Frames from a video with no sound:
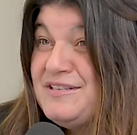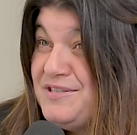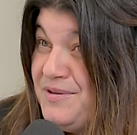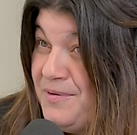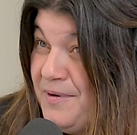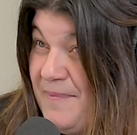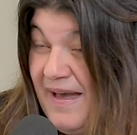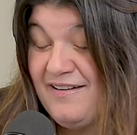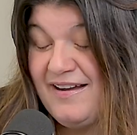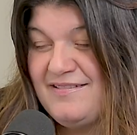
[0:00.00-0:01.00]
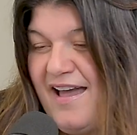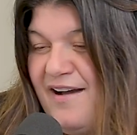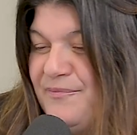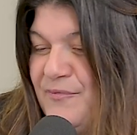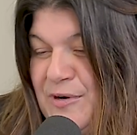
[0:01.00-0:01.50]
into your background
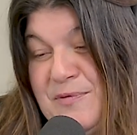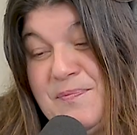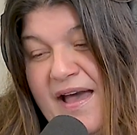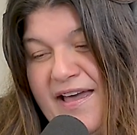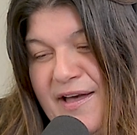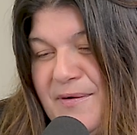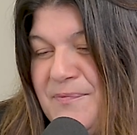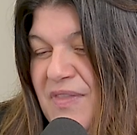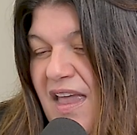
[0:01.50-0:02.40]
now or your bio.